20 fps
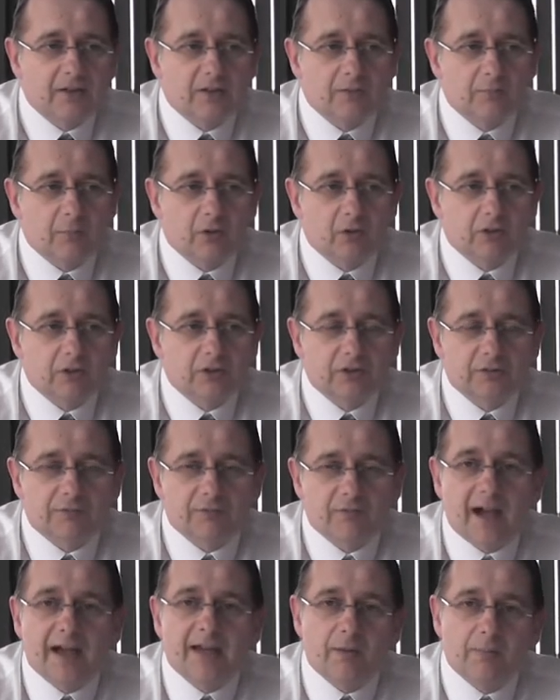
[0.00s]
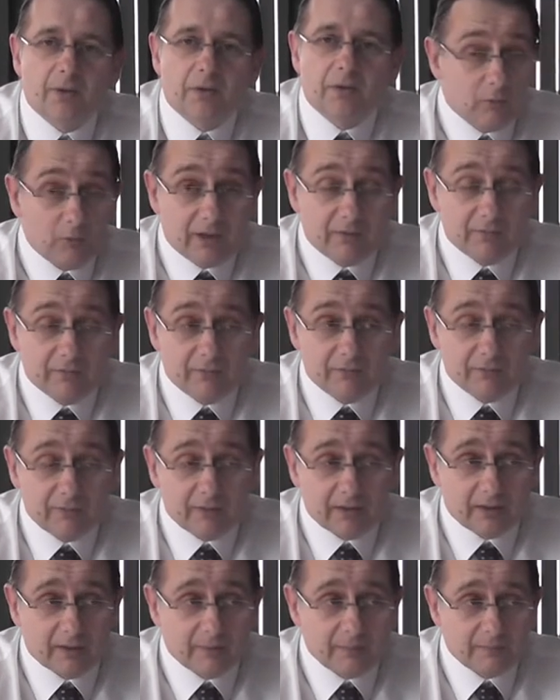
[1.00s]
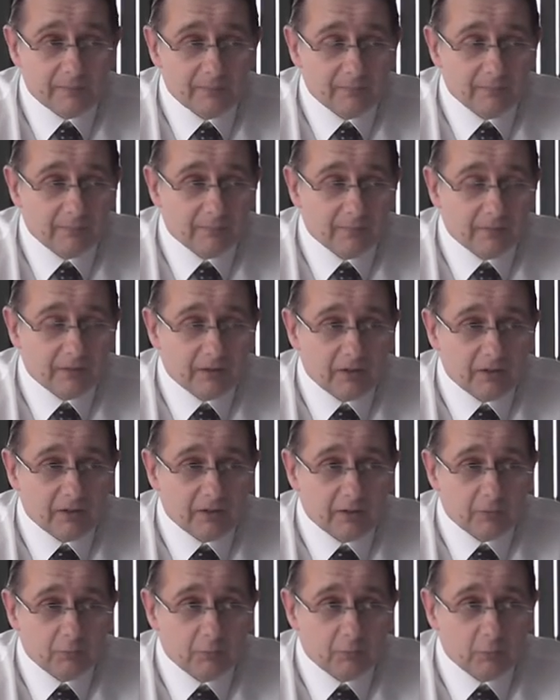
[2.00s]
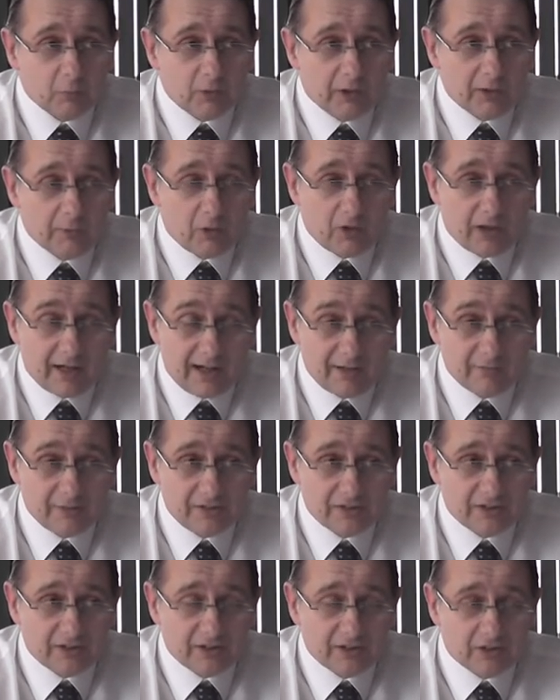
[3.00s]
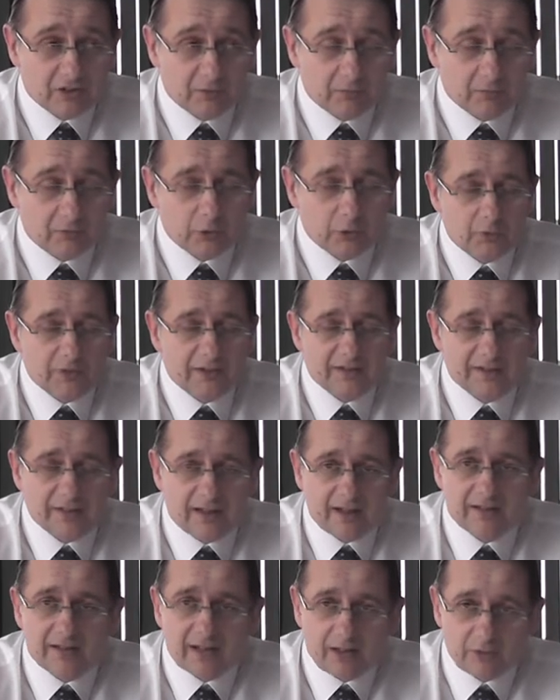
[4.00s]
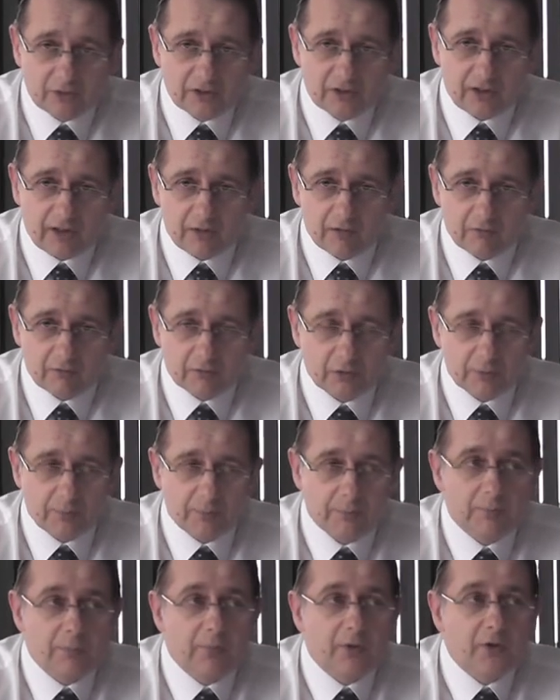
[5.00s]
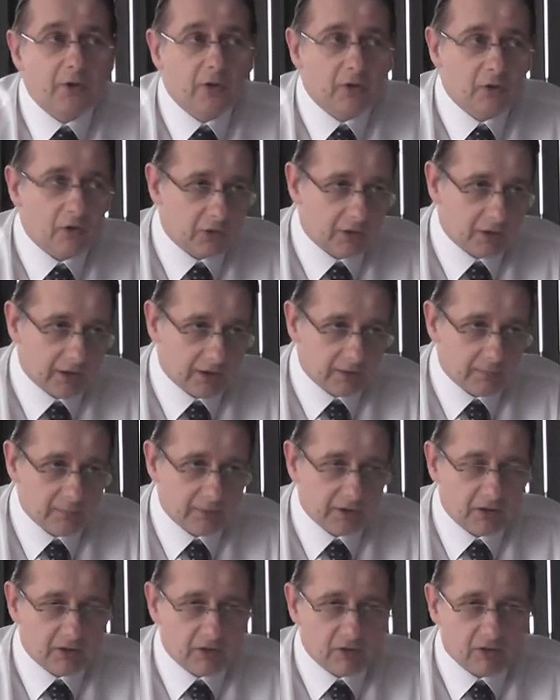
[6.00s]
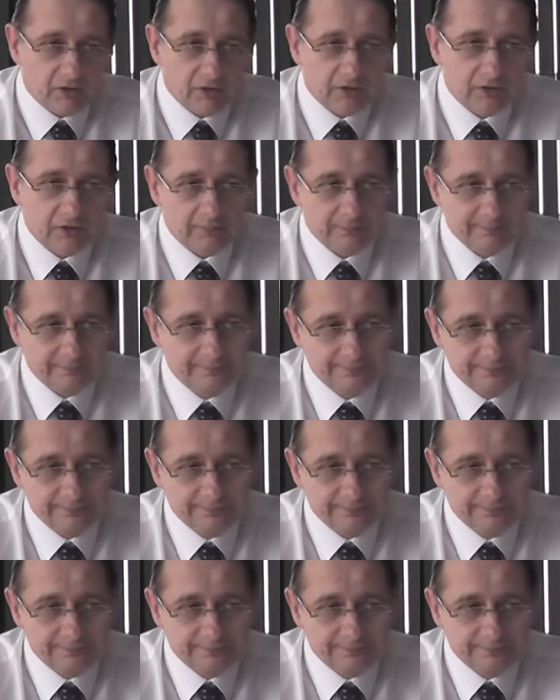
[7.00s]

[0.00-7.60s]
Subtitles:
most viable. We have a rainwater harvest system we designed ourselves purely because